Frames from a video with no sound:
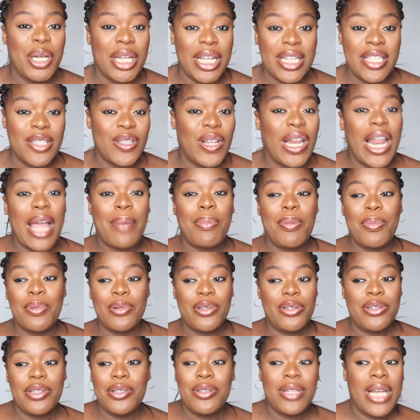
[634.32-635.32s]
honest. It's not like
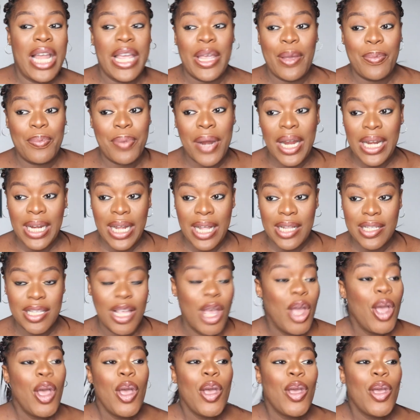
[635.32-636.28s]
people treat you like you're pregnant.